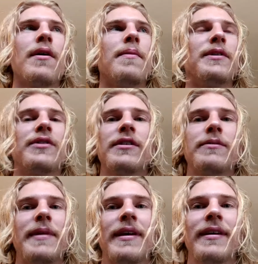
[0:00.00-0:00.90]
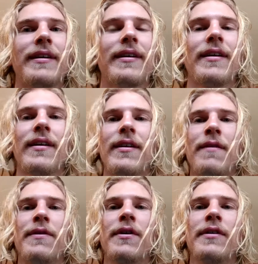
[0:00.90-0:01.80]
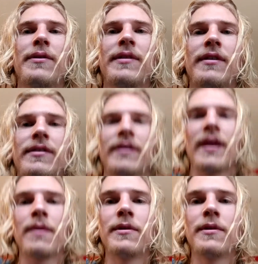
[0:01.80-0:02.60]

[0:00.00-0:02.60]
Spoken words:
But trust me, if you're doing this to game,